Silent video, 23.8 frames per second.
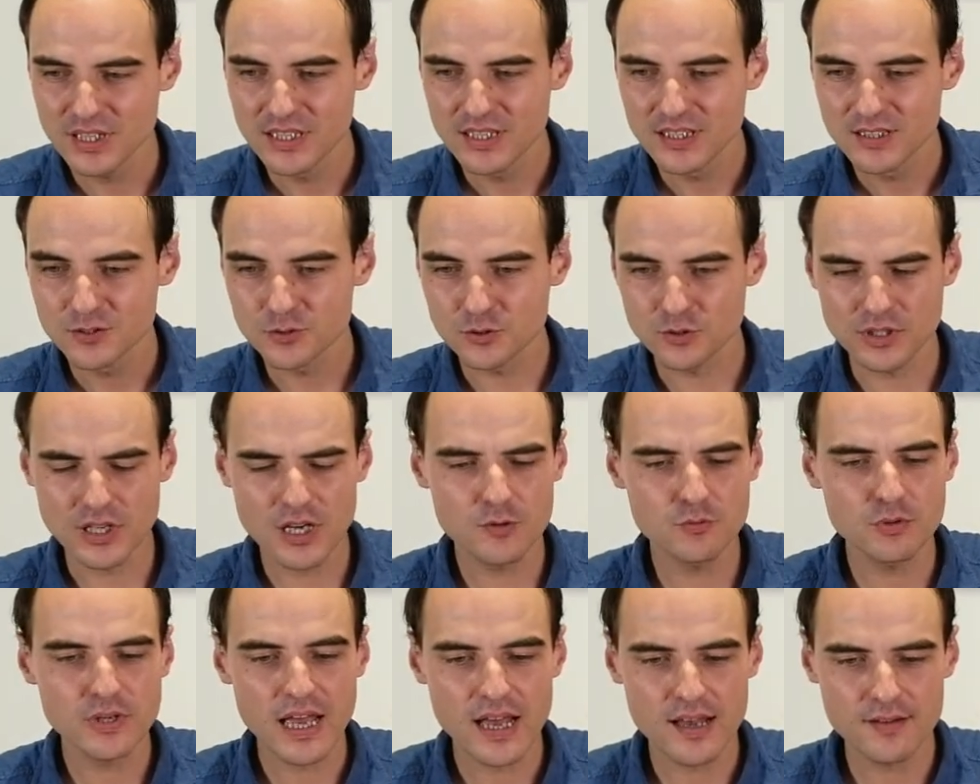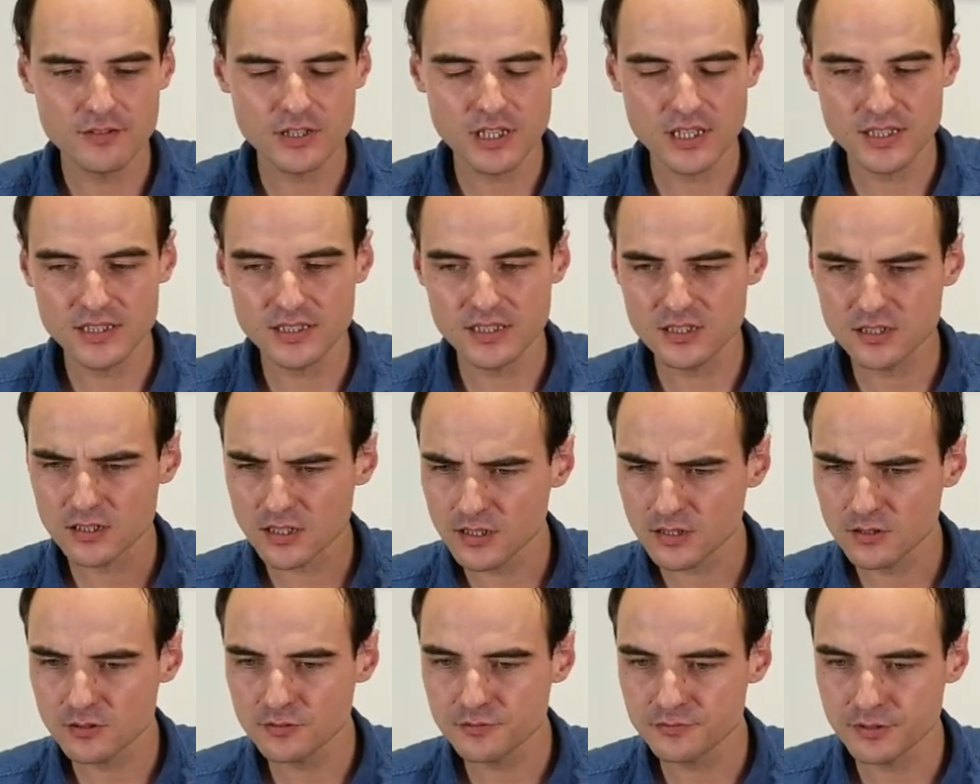So now we have a
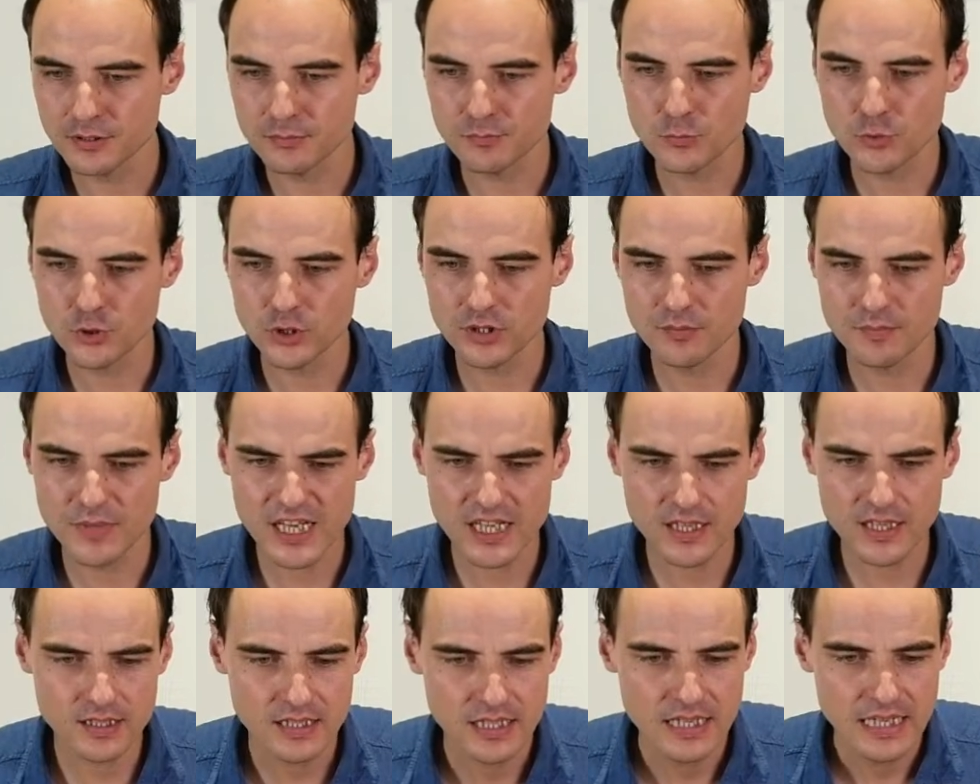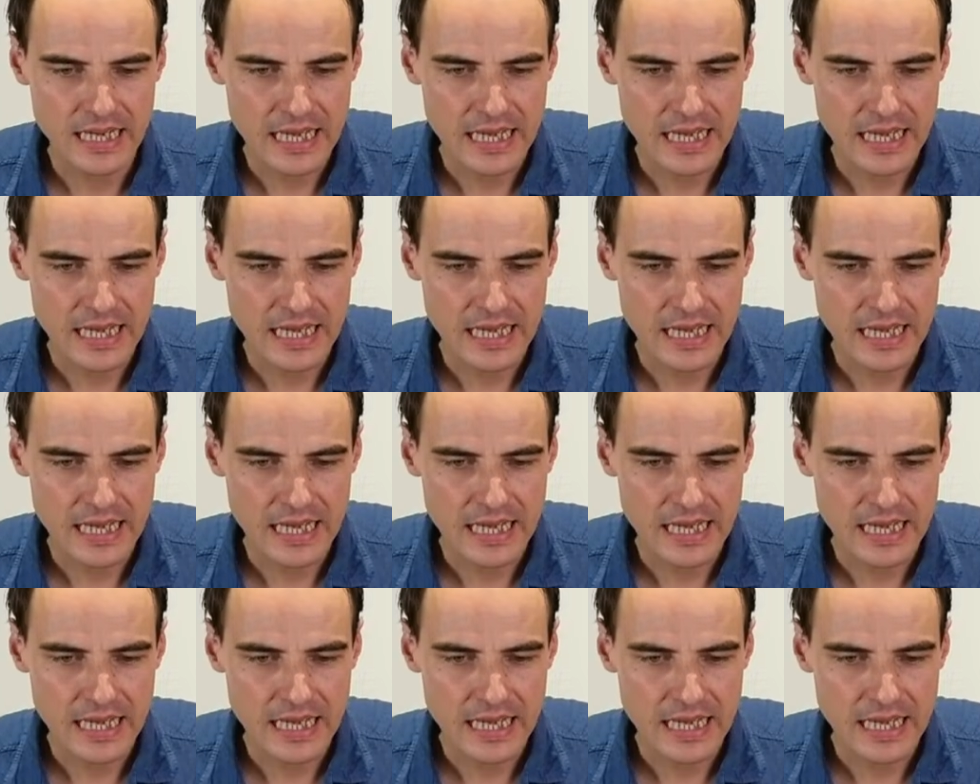designer from Kunming,